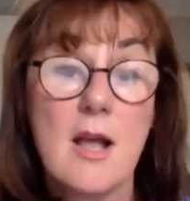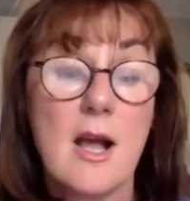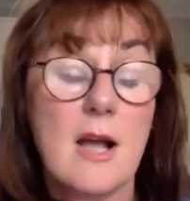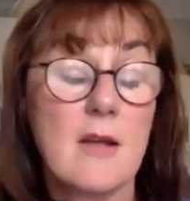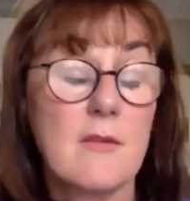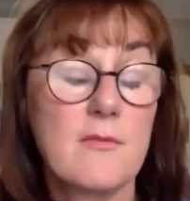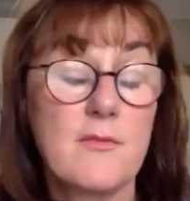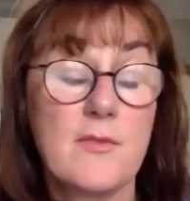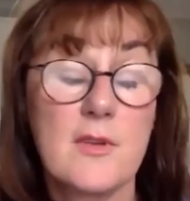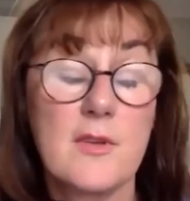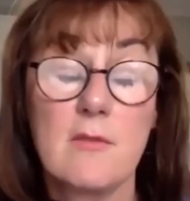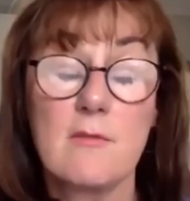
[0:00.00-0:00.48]

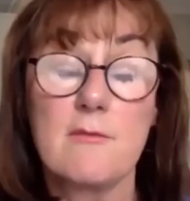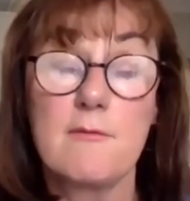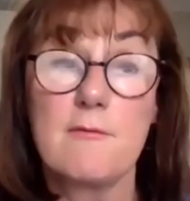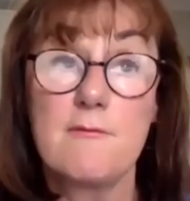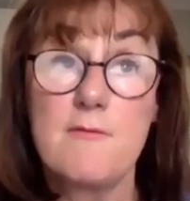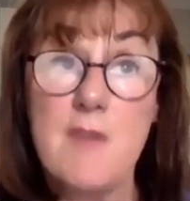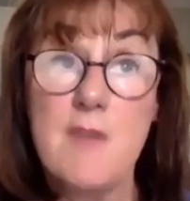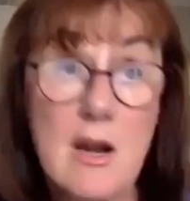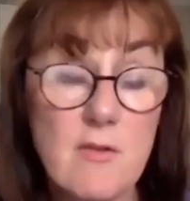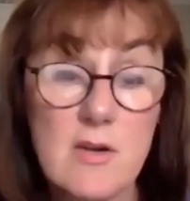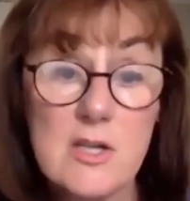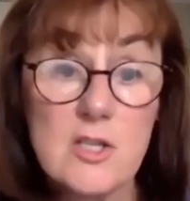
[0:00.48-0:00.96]
I feel
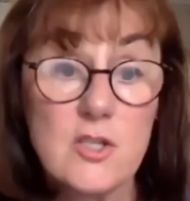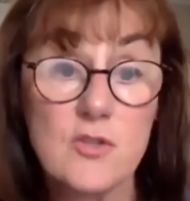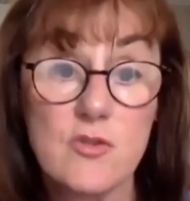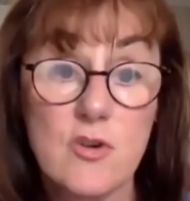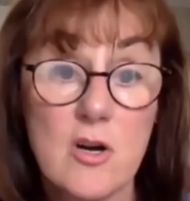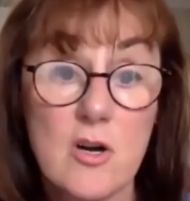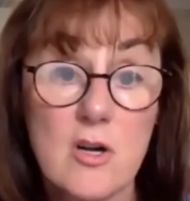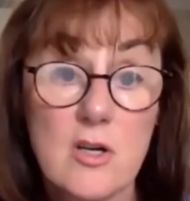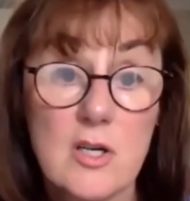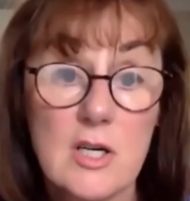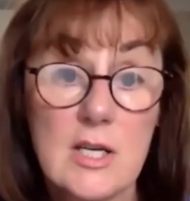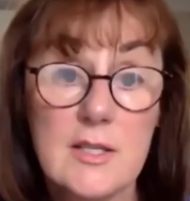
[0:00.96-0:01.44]
very
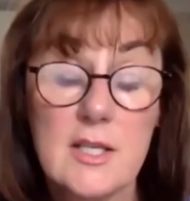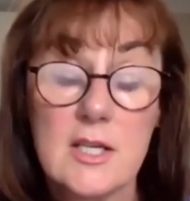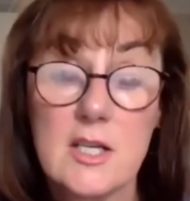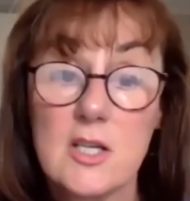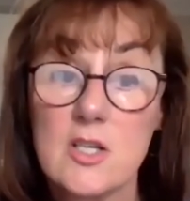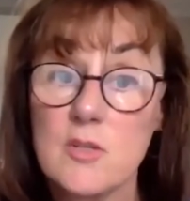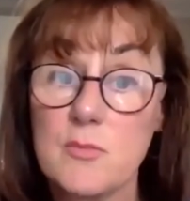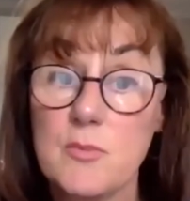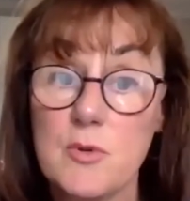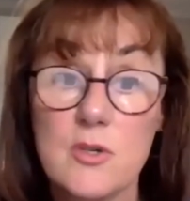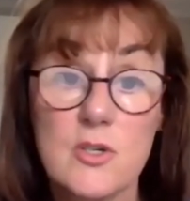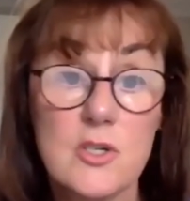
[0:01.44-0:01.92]
strongly that
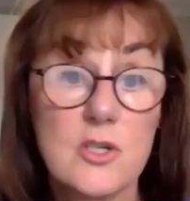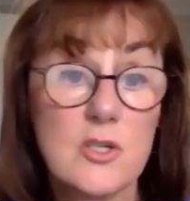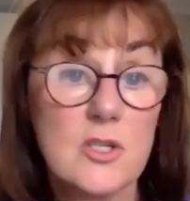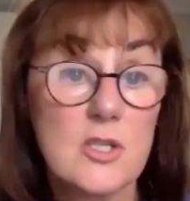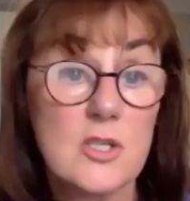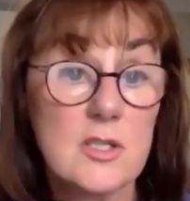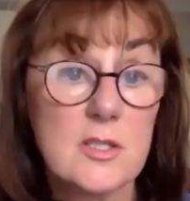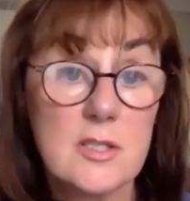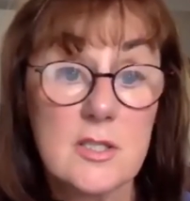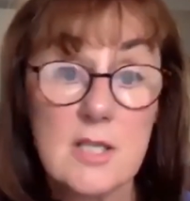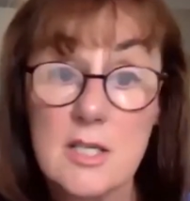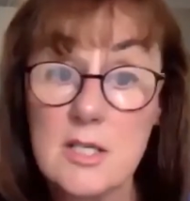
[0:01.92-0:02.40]
exposure
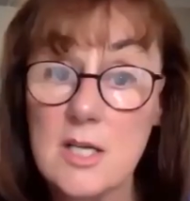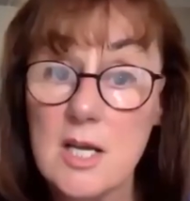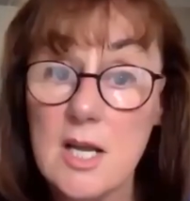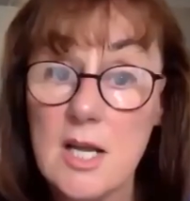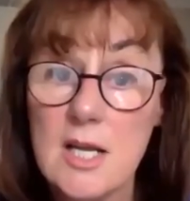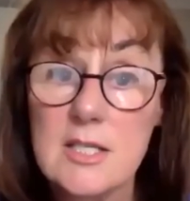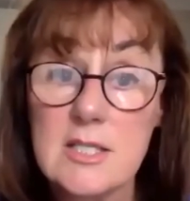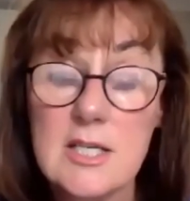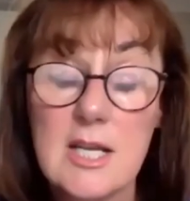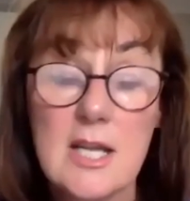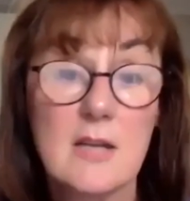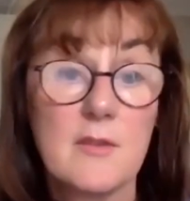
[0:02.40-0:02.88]
to
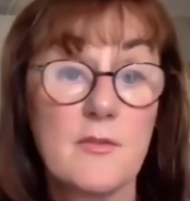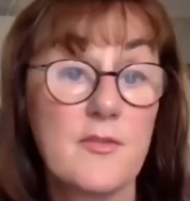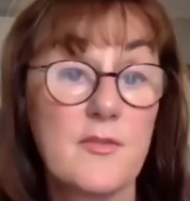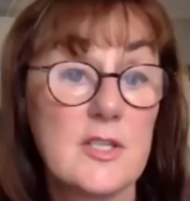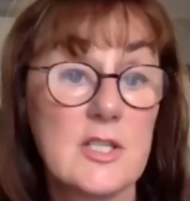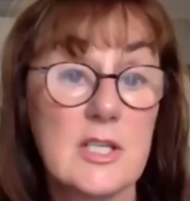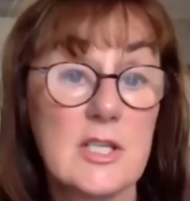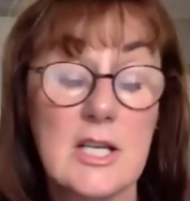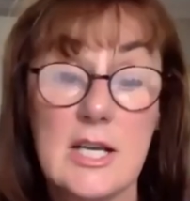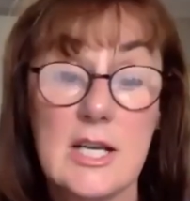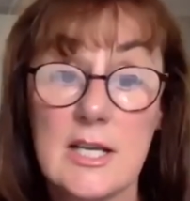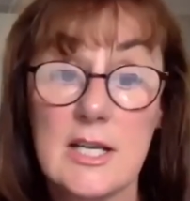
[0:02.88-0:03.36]
sunlight and
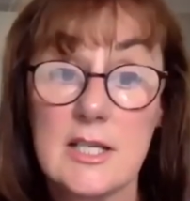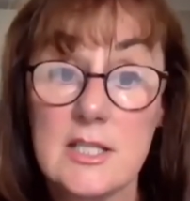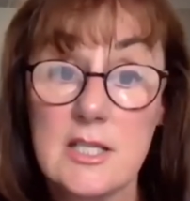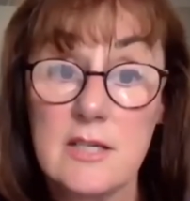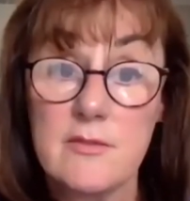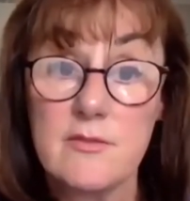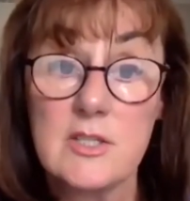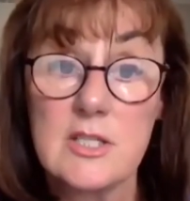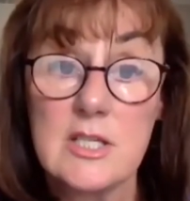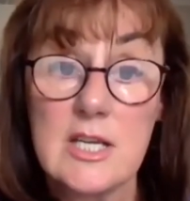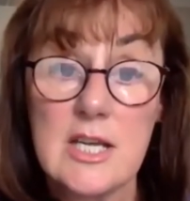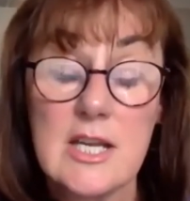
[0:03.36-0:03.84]
physical
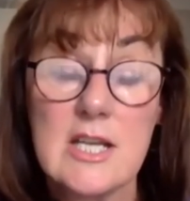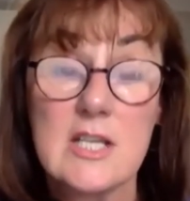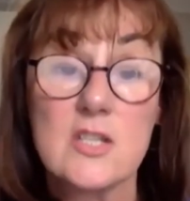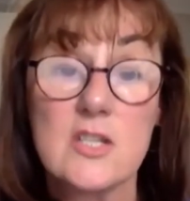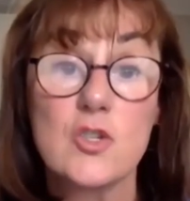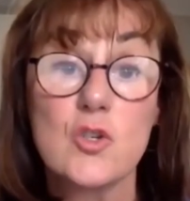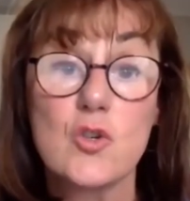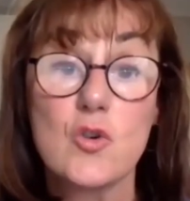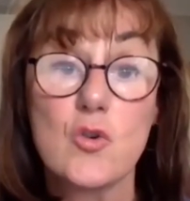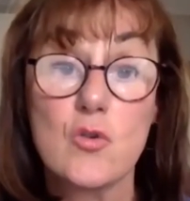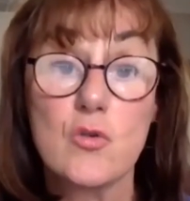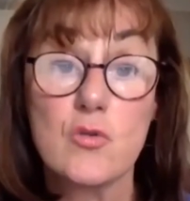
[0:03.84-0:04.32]
activity
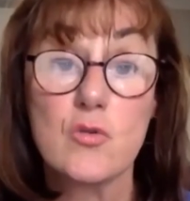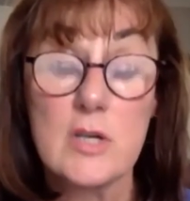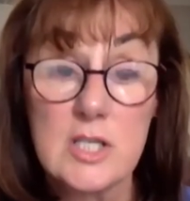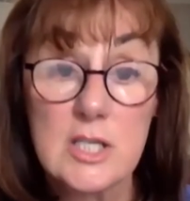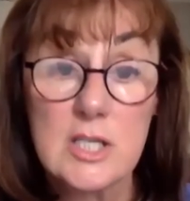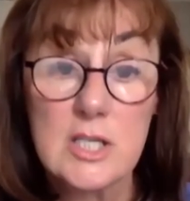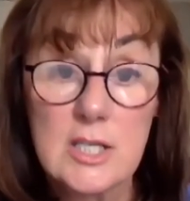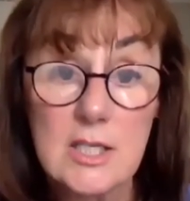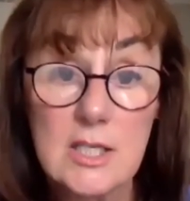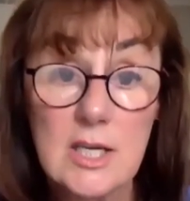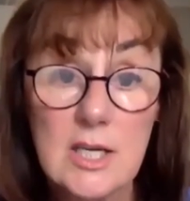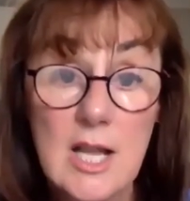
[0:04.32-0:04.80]
is
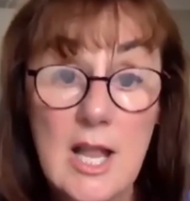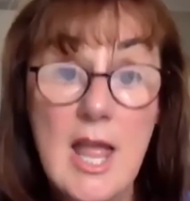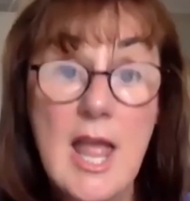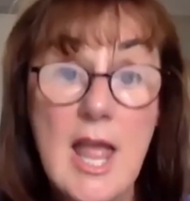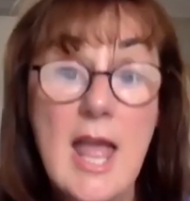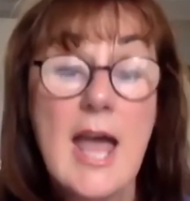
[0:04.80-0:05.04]
critical.